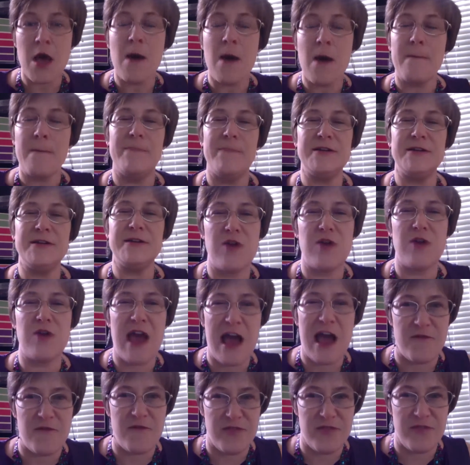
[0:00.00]
but you
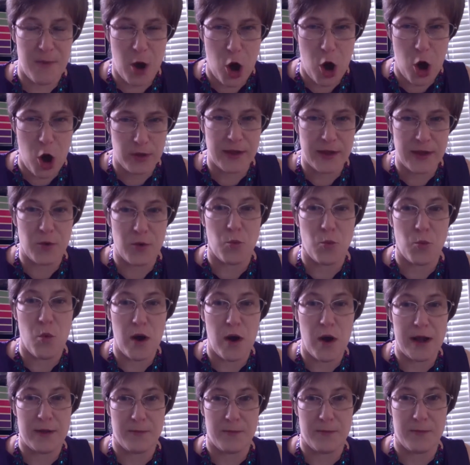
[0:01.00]
have them all in
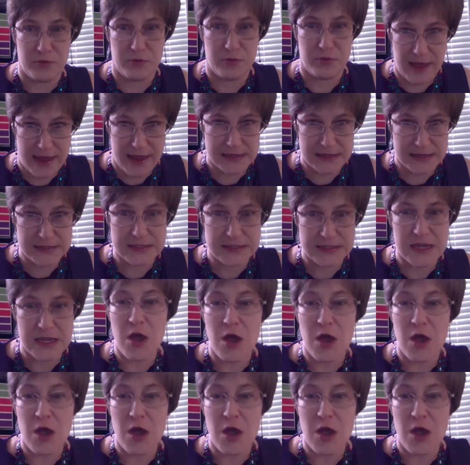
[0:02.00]
one place,